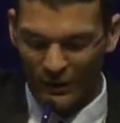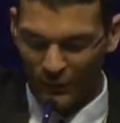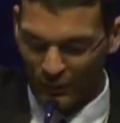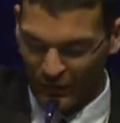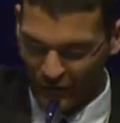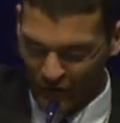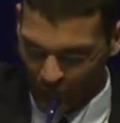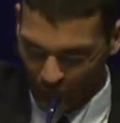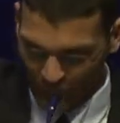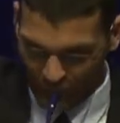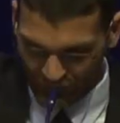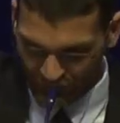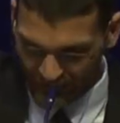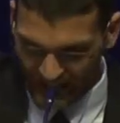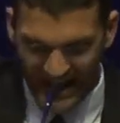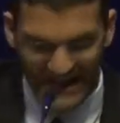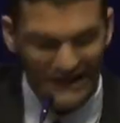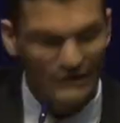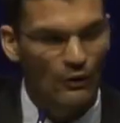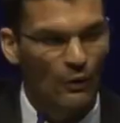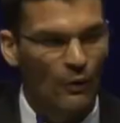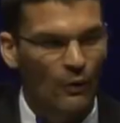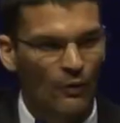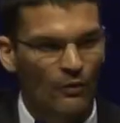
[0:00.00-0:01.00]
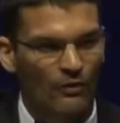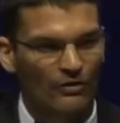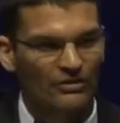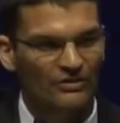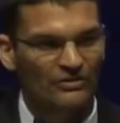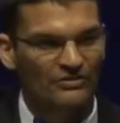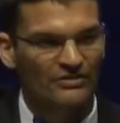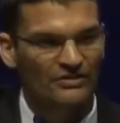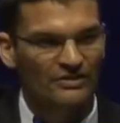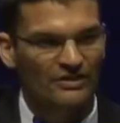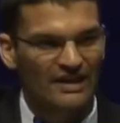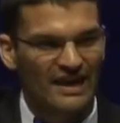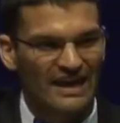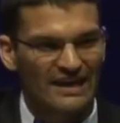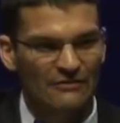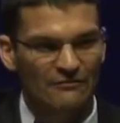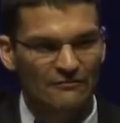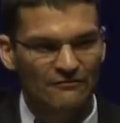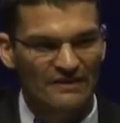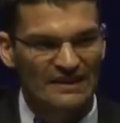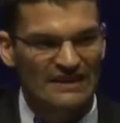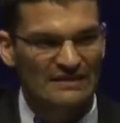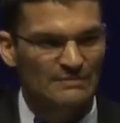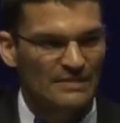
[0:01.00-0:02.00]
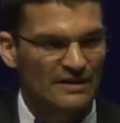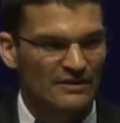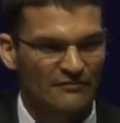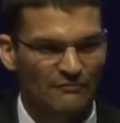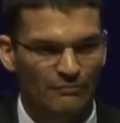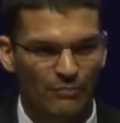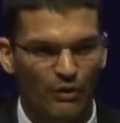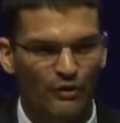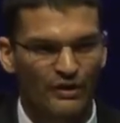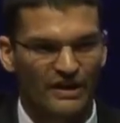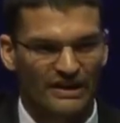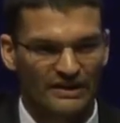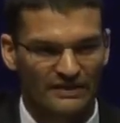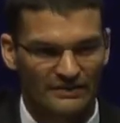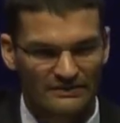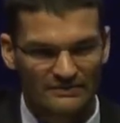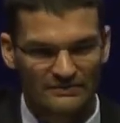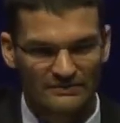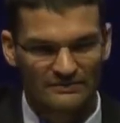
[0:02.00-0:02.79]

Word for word: with, with 10 horns and feet made of pudding.